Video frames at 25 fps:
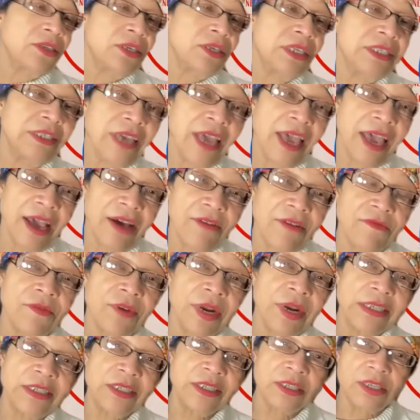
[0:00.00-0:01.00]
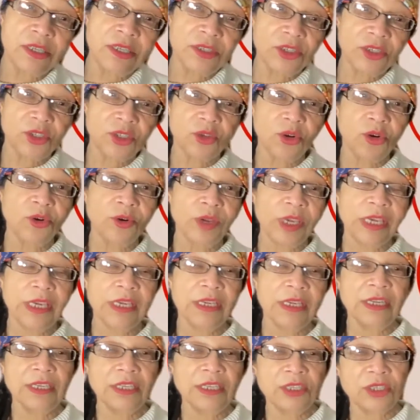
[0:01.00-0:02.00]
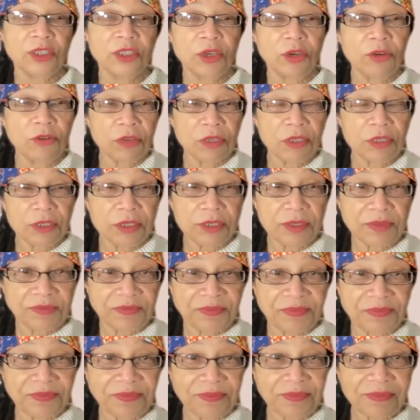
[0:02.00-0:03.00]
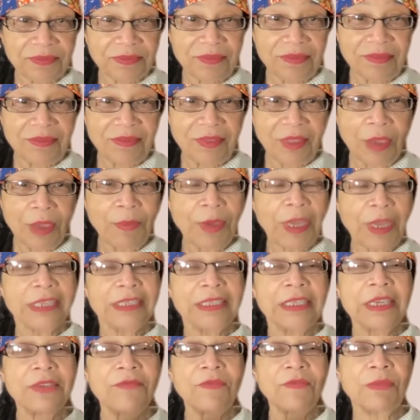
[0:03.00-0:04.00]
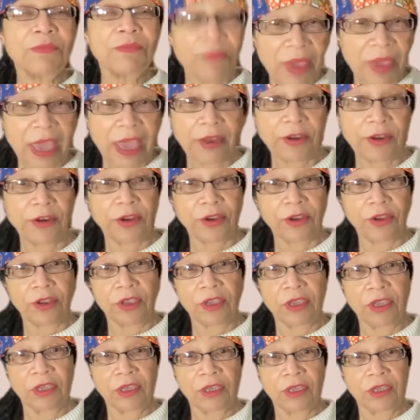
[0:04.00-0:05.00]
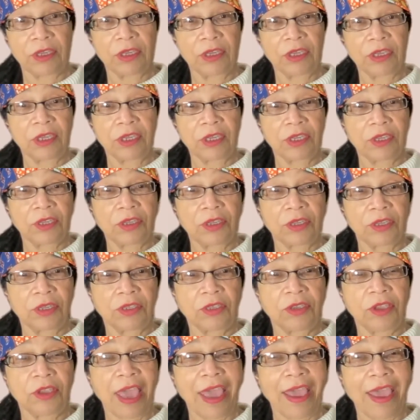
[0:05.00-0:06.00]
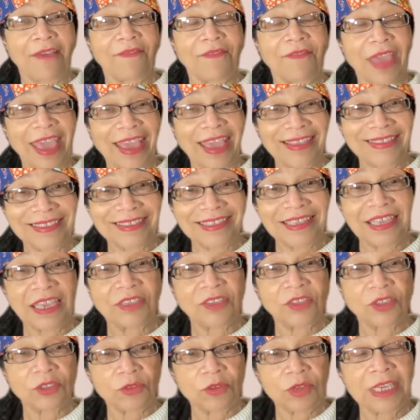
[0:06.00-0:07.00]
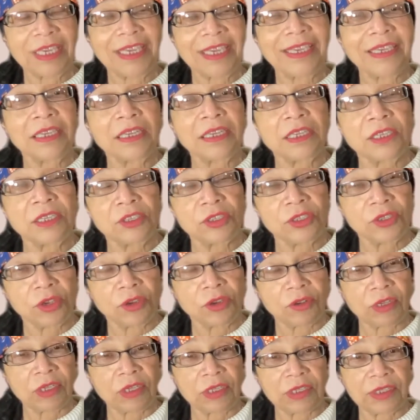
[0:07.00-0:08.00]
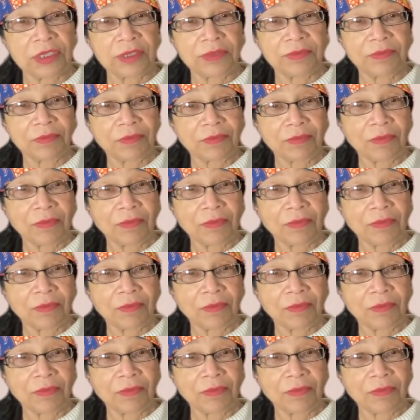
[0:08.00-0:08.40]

good to have racial story healing circles, but it's even better to have ancestral healing circles,